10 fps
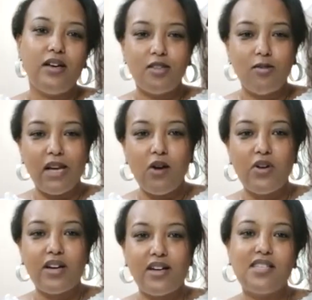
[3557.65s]
The Malawi
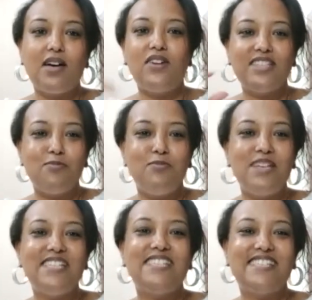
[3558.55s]
cassava is the
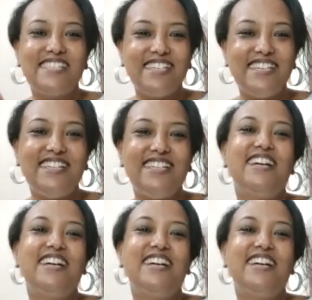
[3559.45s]
best seed.